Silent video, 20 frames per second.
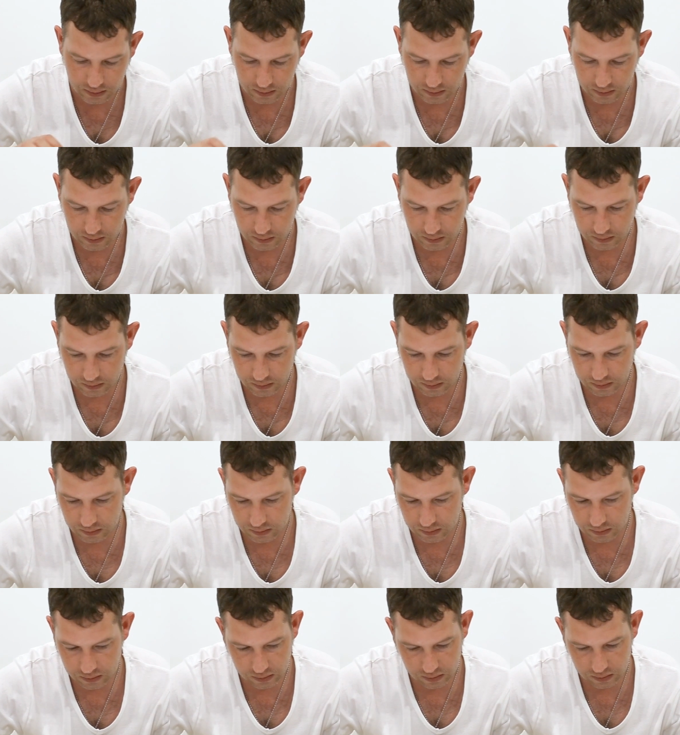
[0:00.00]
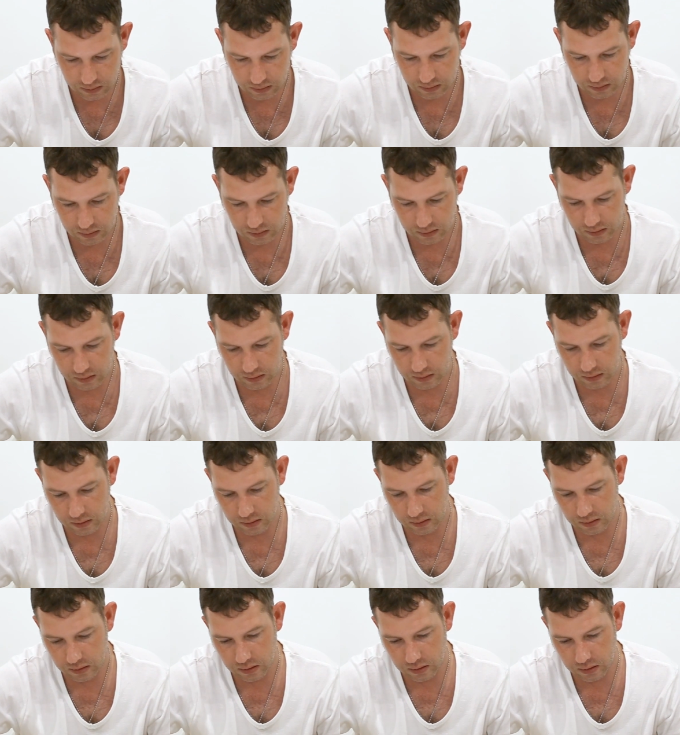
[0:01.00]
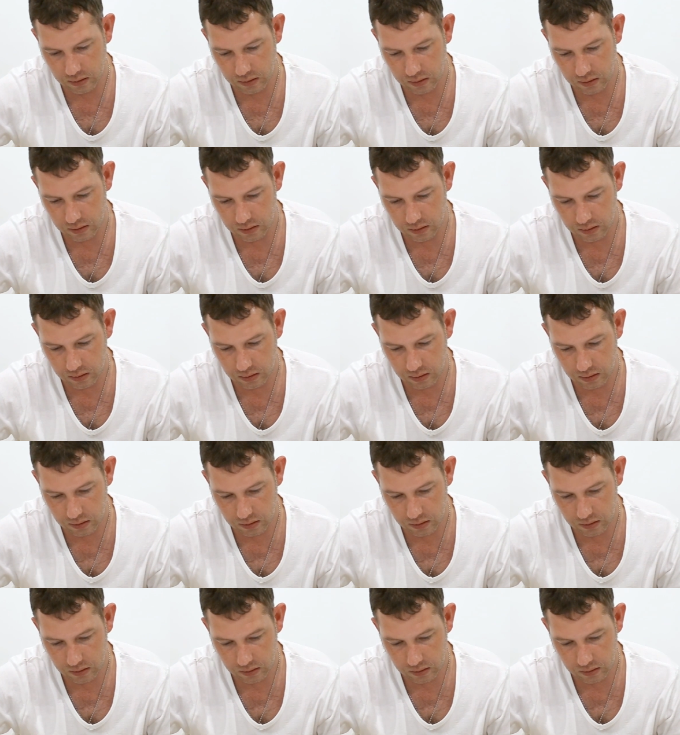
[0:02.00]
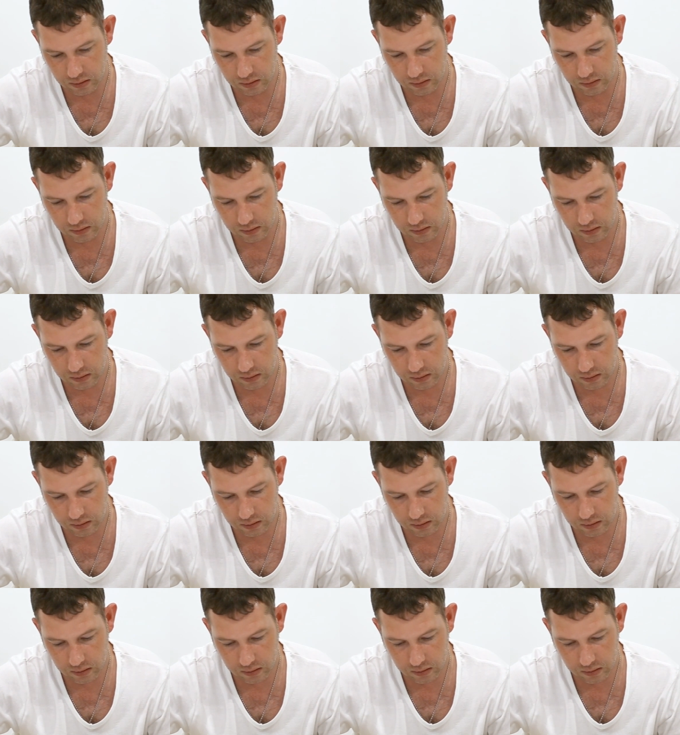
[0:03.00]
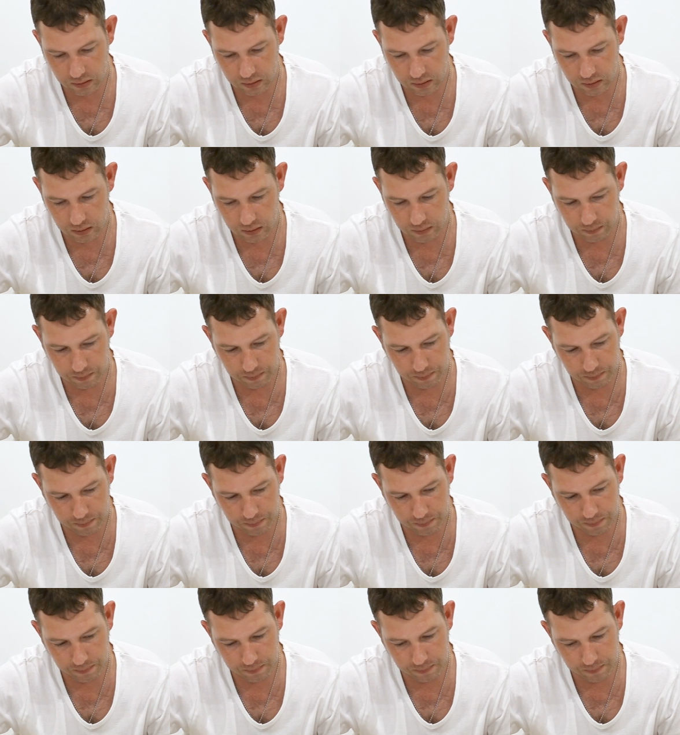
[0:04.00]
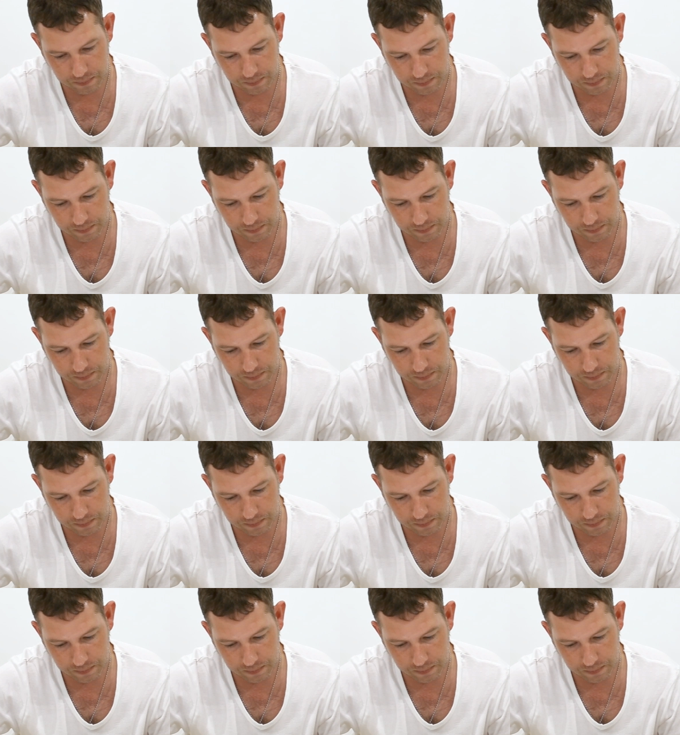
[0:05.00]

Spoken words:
(silence)